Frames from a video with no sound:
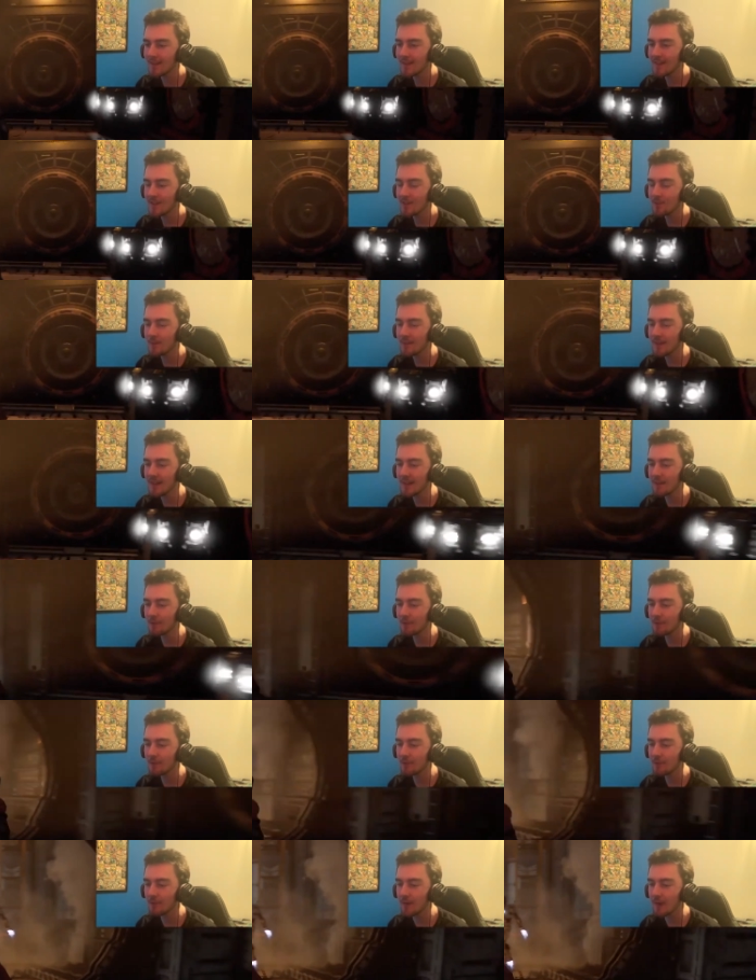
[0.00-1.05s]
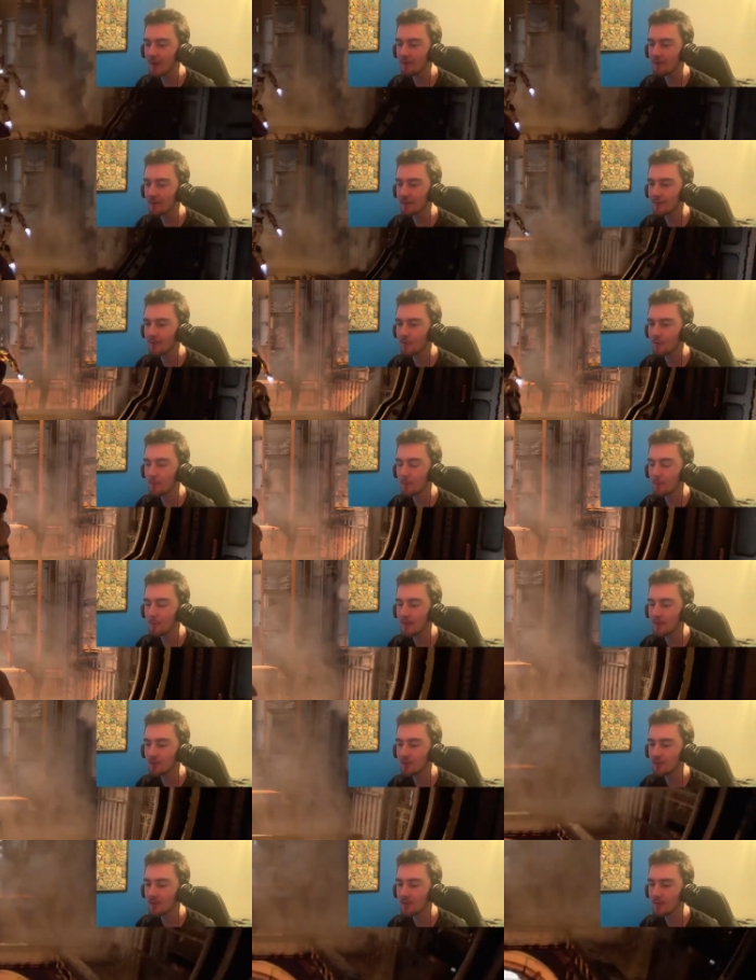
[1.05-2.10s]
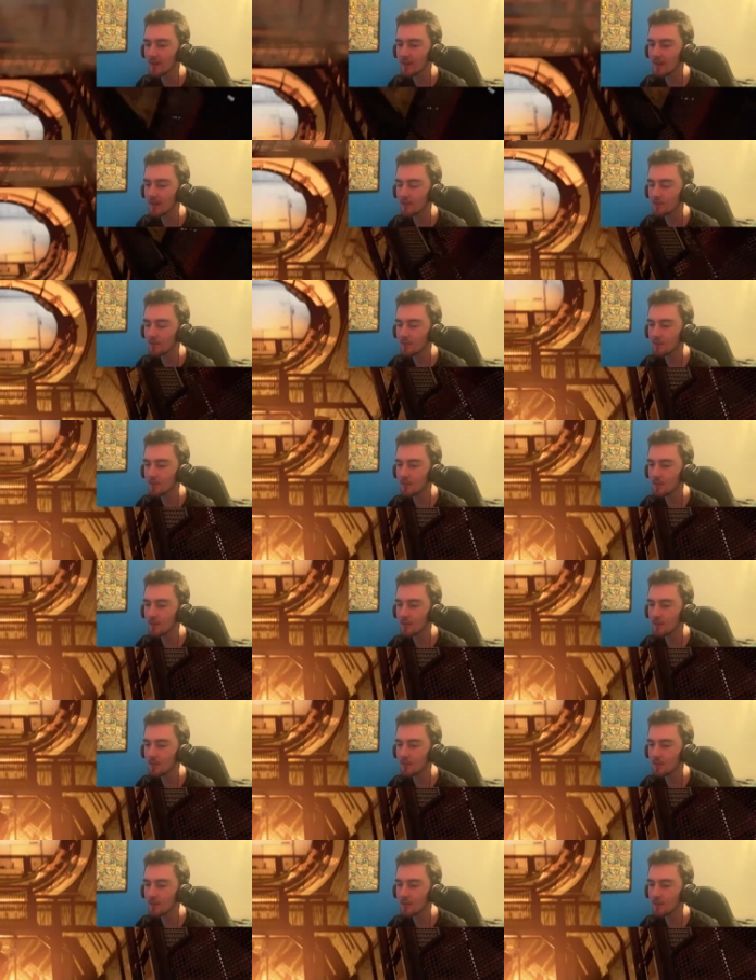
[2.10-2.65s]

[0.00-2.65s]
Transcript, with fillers: He's been out of it for five years, but mentally he hasn't.